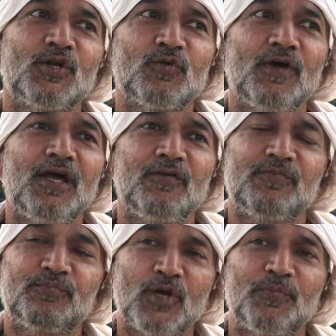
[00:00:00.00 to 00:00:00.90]
to have
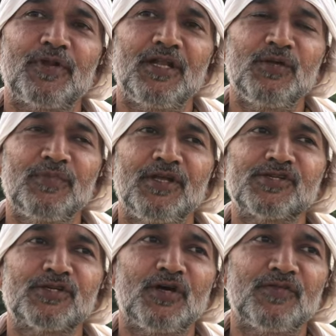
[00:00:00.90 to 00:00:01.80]
proper
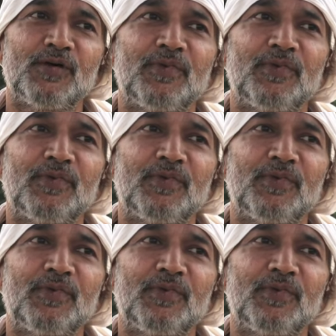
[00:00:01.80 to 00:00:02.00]
elimination of the